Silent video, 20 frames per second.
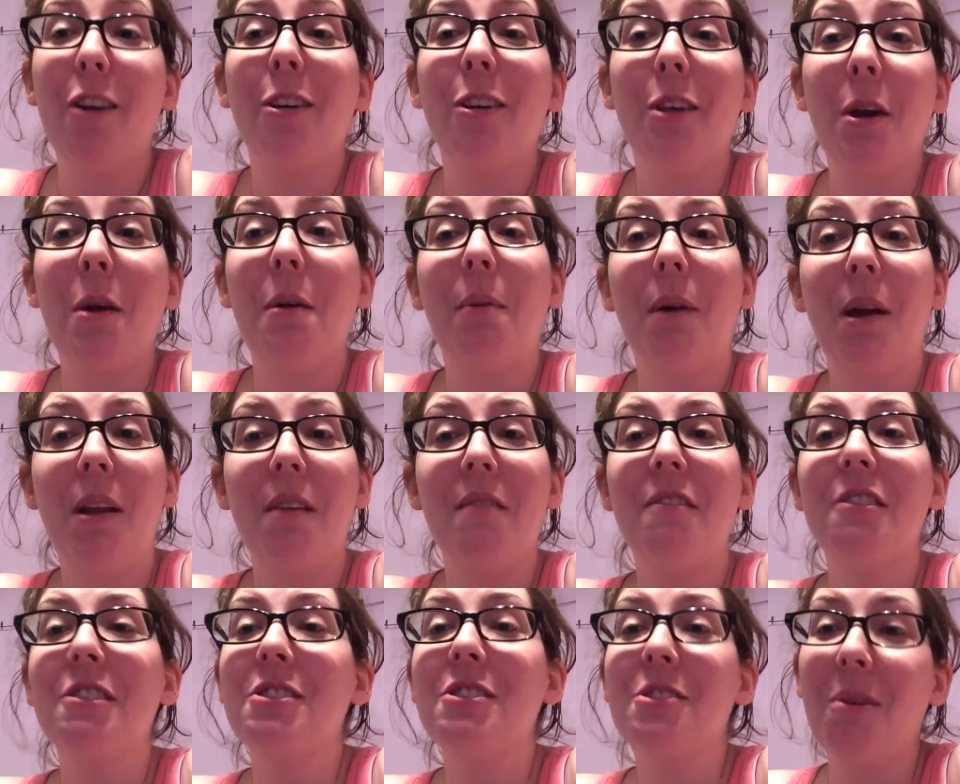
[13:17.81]
or like one of
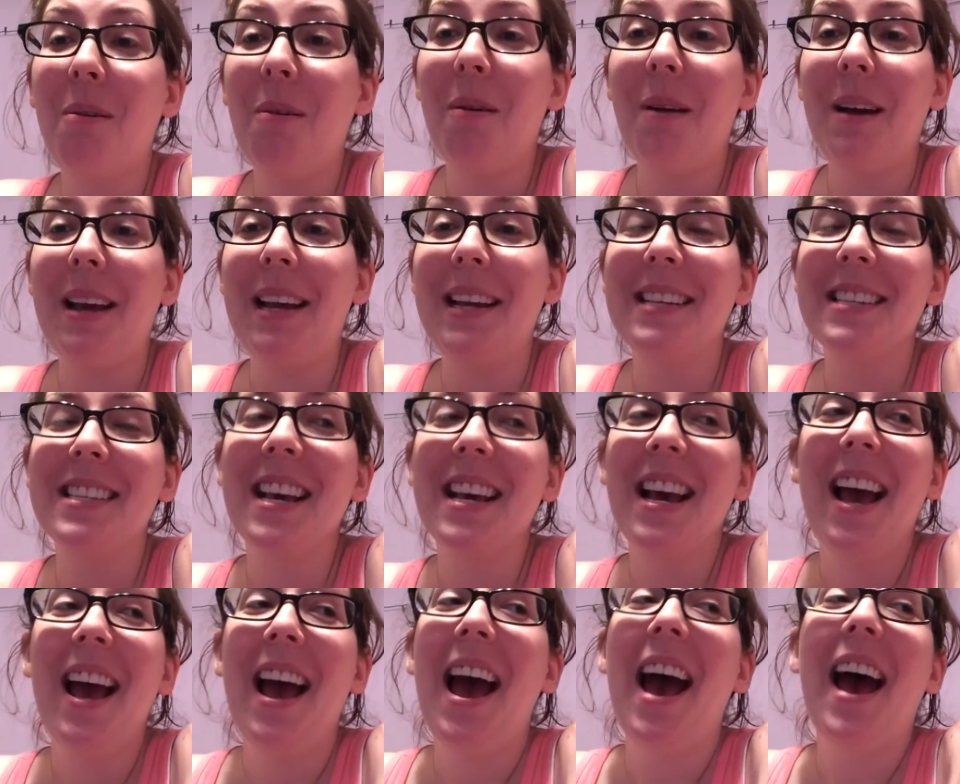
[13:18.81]
her toys.
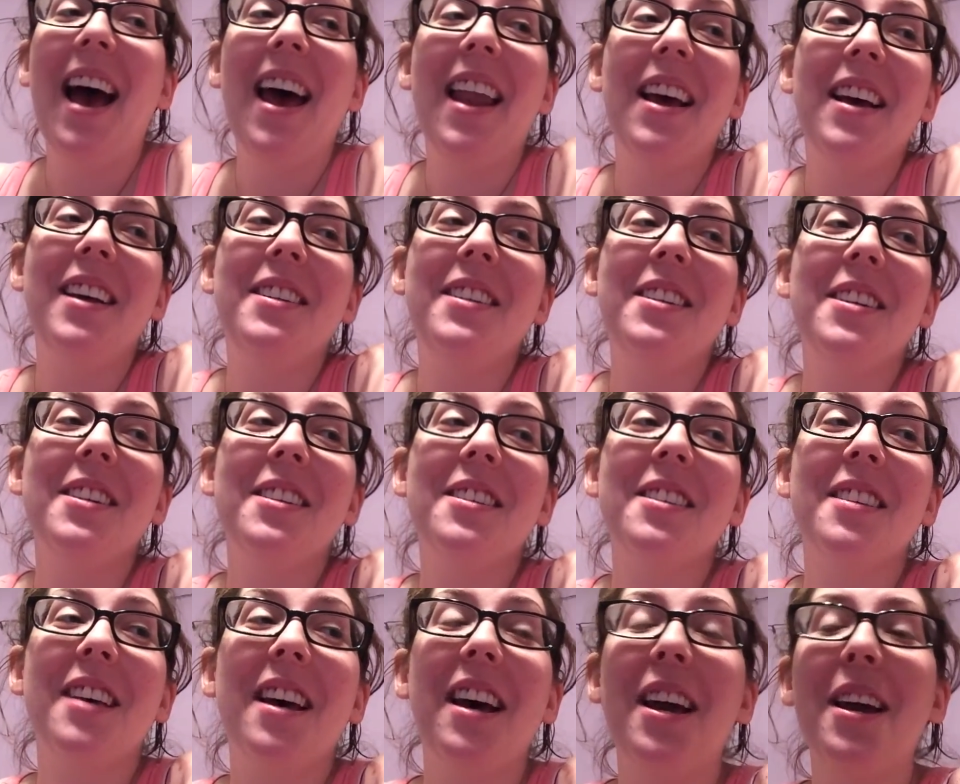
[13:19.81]
And I
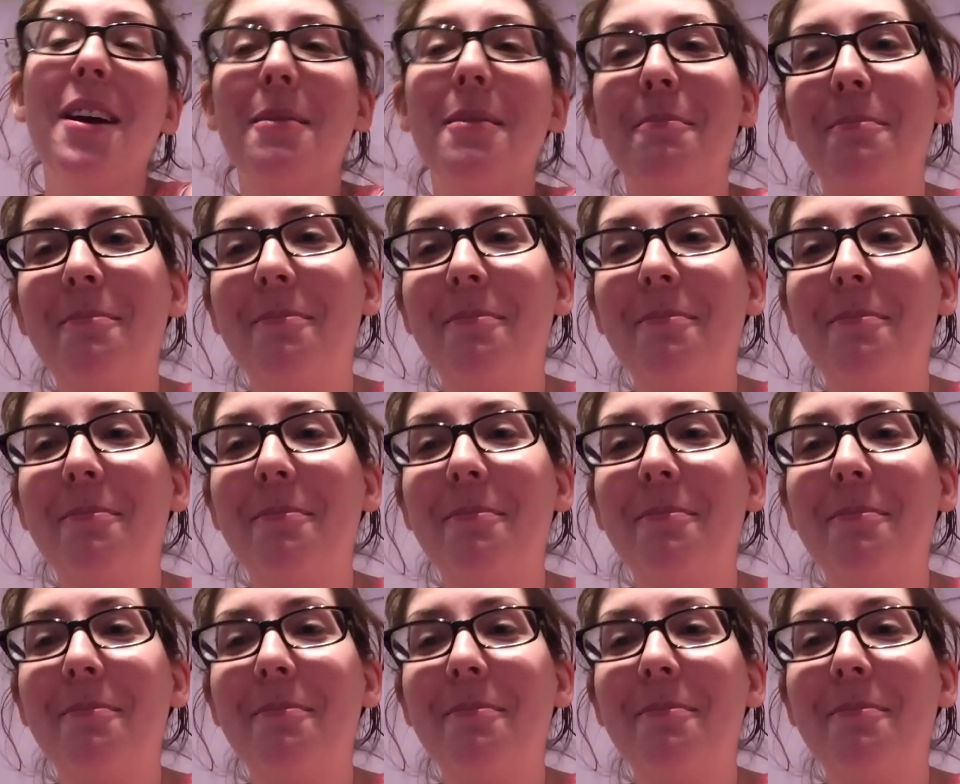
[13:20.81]
just, like,